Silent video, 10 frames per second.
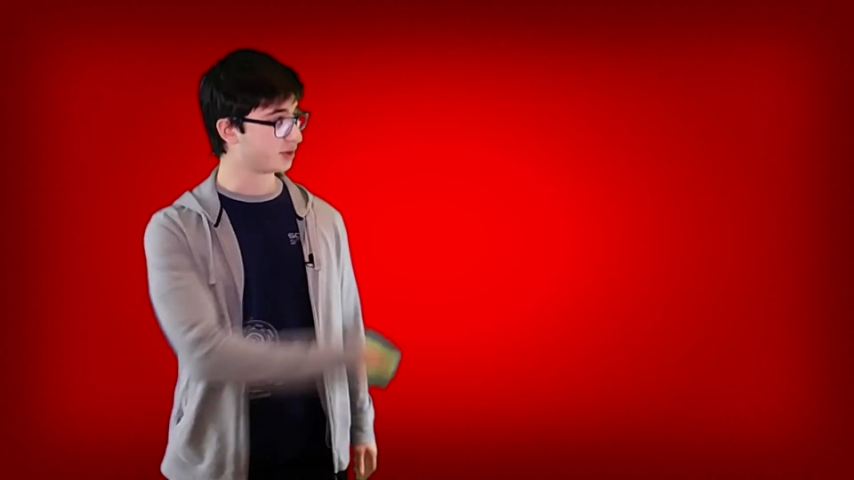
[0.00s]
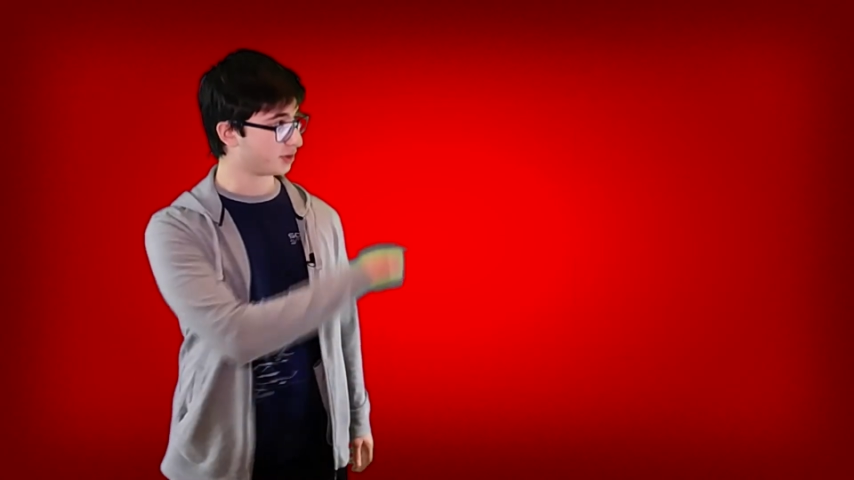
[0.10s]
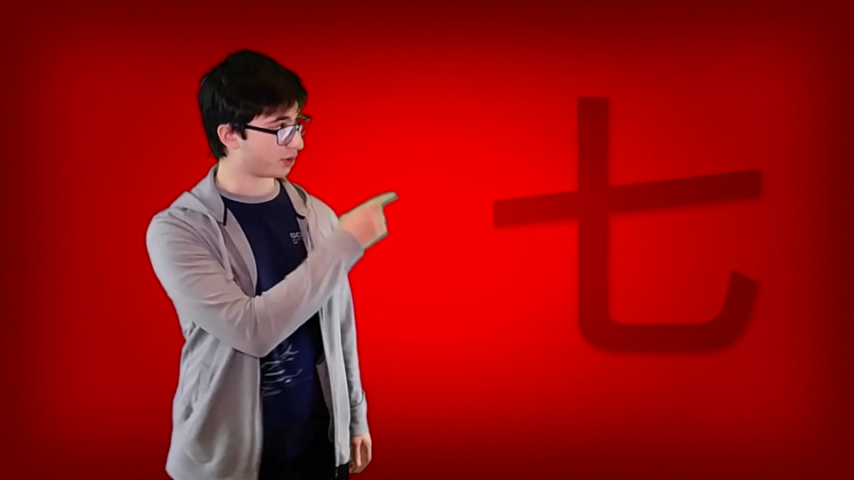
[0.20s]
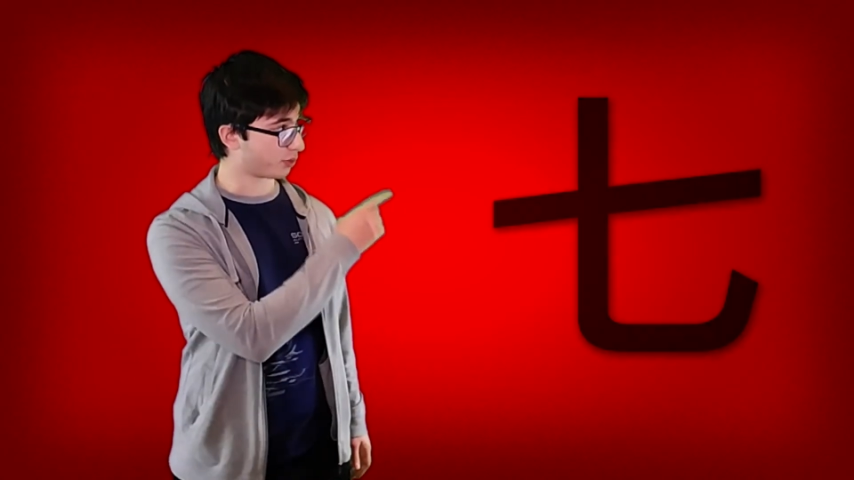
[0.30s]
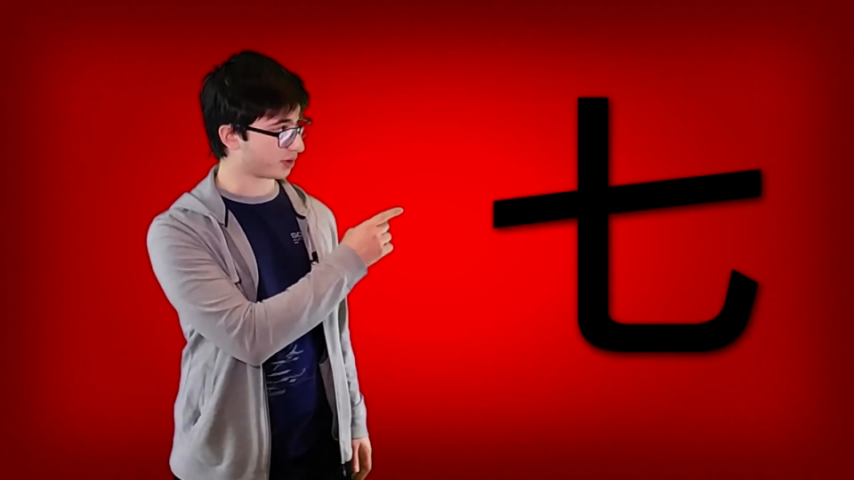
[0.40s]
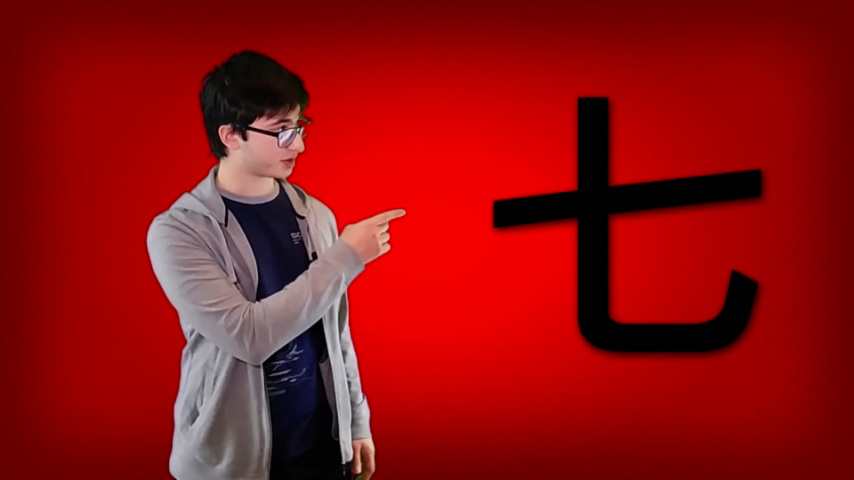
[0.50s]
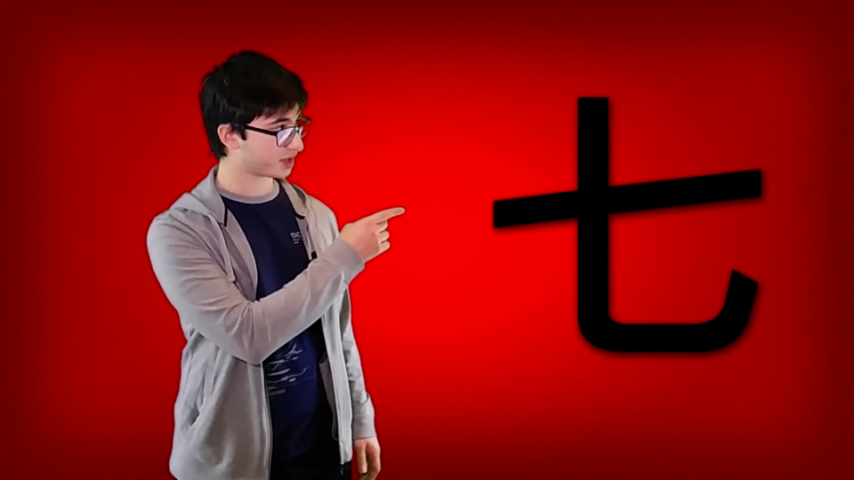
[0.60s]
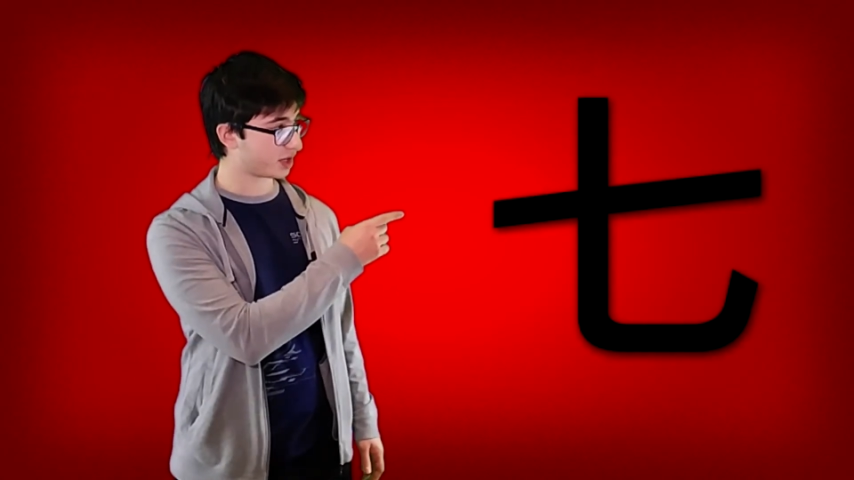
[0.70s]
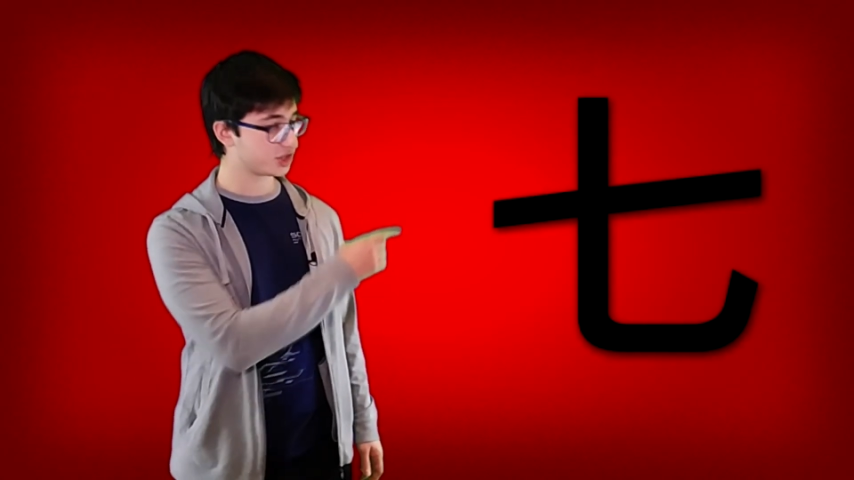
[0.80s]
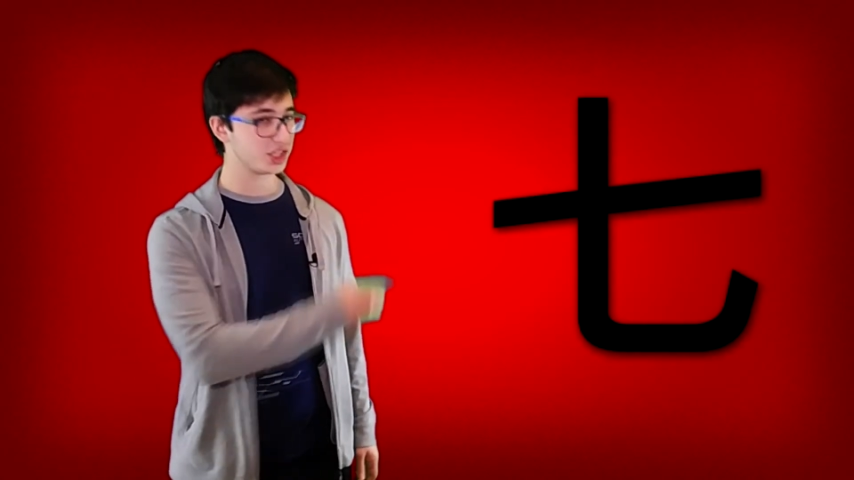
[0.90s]
Do you know this
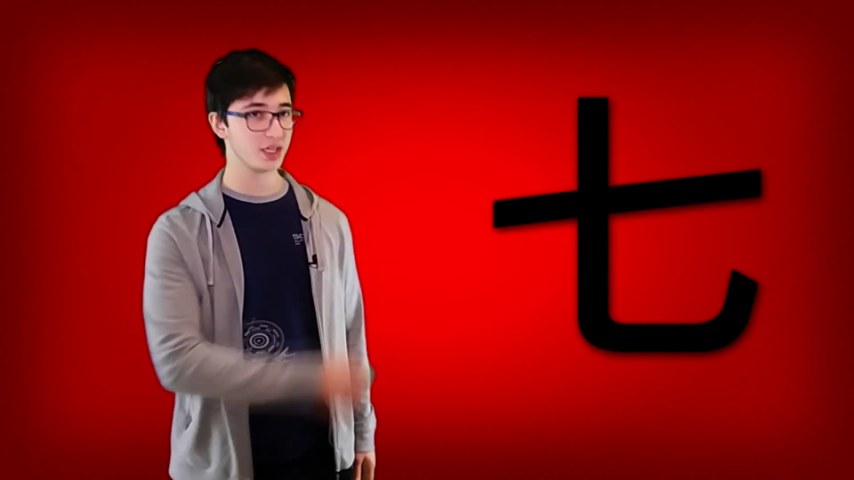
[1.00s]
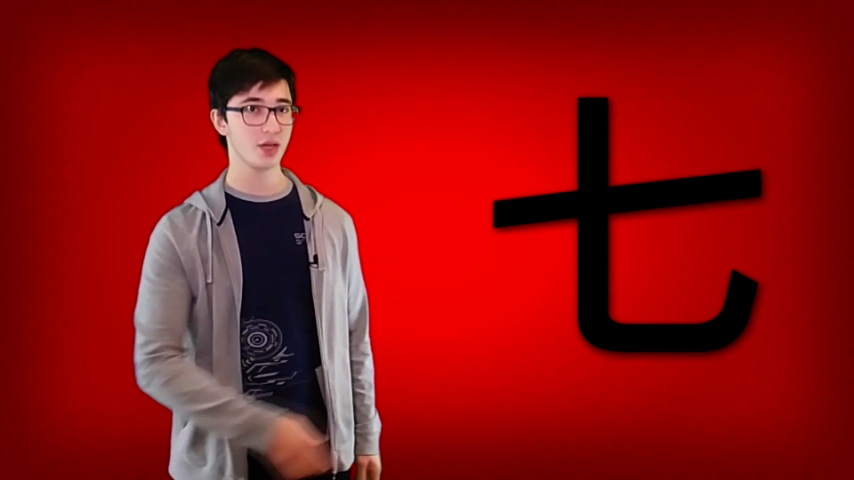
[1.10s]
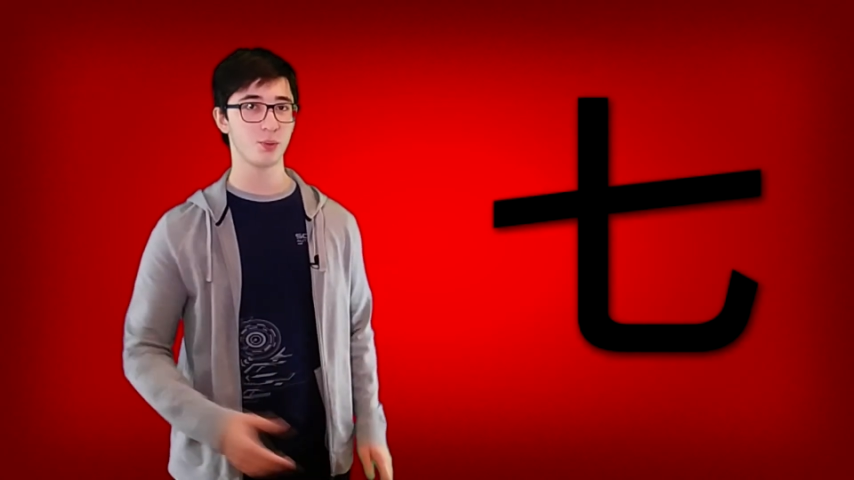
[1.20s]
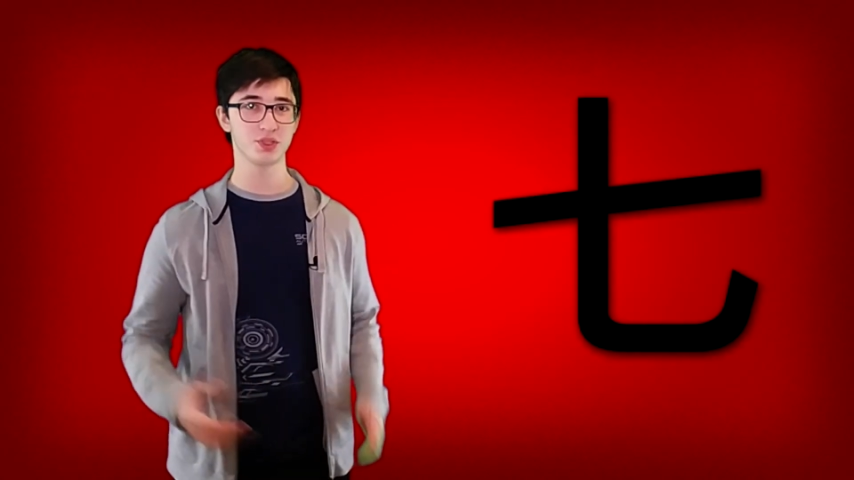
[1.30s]
kanji?